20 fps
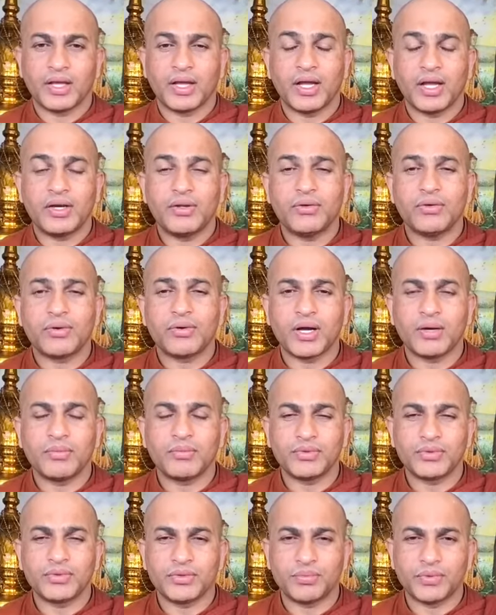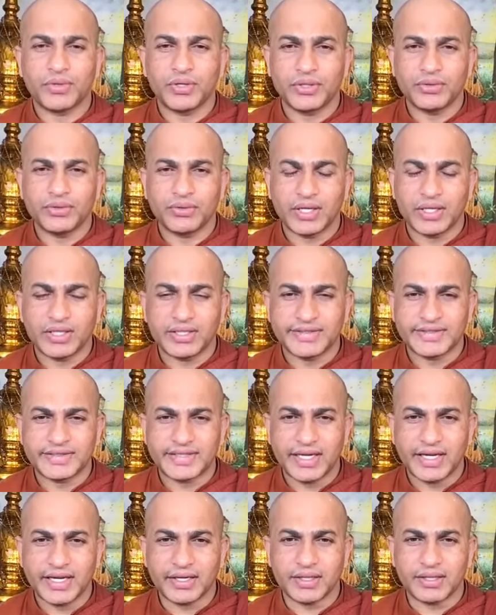And you come to a point to
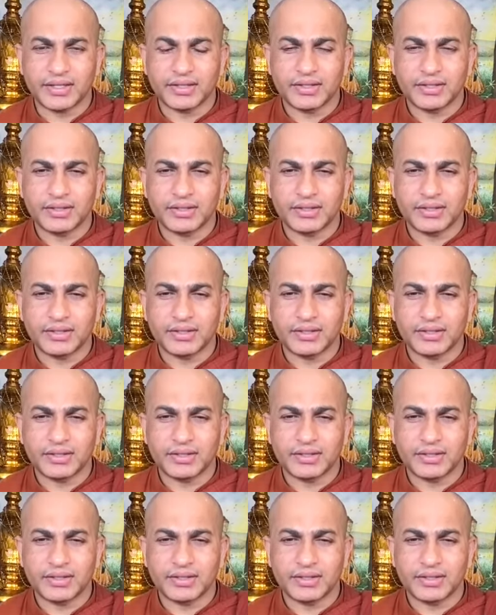understand.